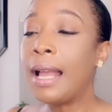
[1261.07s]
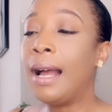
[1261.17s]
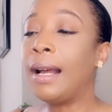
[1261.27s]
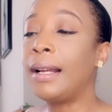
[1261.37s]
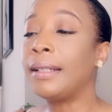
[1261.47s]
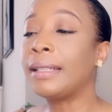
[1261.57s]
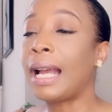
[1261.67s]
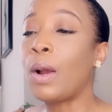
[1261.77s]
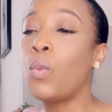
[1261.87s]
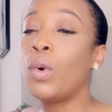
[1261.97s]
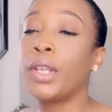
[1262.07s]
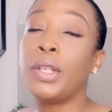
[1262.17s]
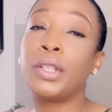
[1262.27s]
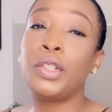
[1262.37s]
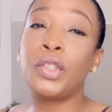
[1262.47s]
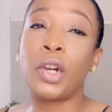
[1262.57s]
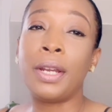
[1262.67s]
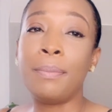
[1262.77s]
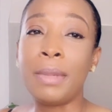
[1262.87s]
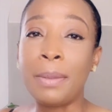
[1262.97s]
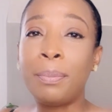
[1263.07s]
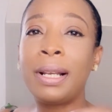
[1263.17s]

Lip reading: and I want you to join me.